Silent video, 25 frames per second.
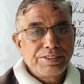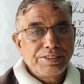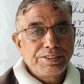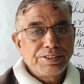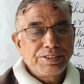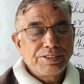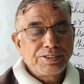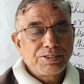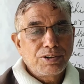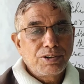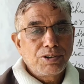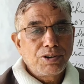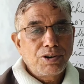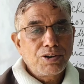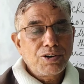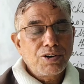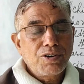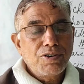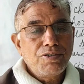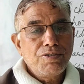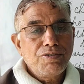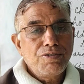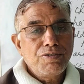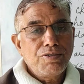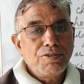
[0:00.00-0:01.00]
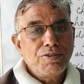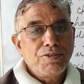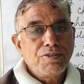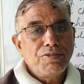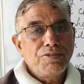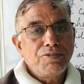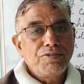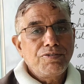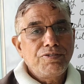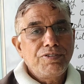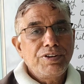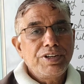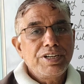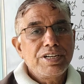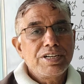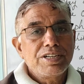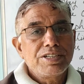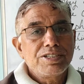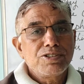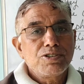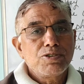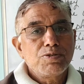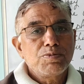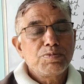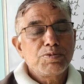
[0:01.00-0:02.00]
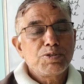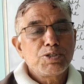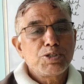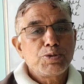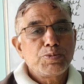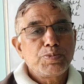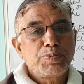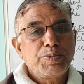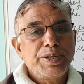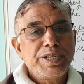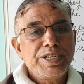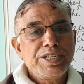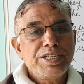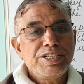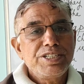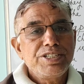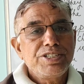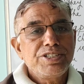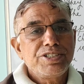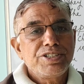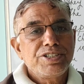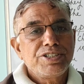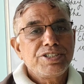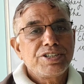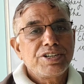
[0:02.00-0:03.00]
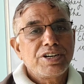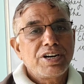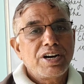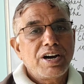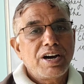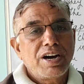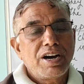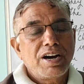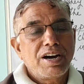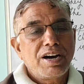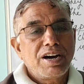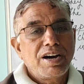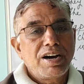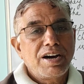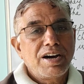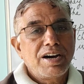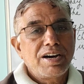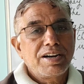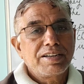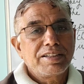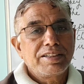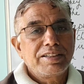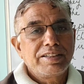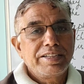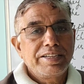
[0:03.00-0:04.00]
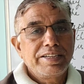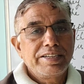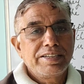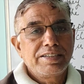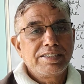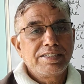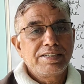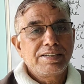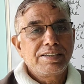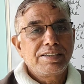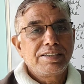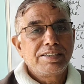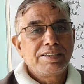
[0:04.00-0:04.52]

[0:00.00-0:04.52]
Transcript: So lot of figures of speech are there